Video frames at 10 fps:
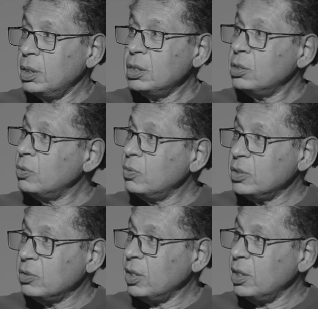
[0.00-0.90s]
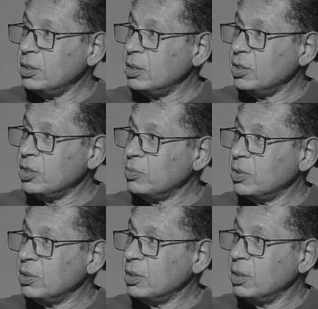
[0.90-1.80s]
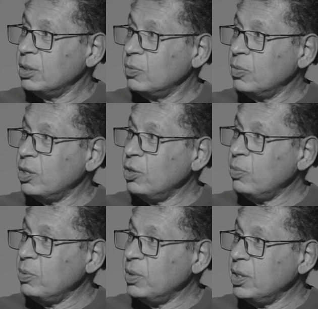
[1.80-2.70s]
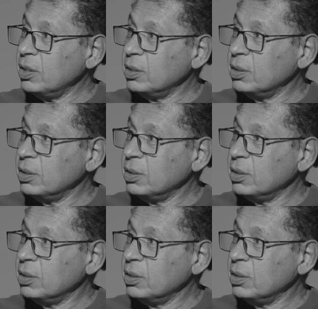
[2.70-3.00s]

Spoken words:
There is no Israelis and Egyptians. We are human beings.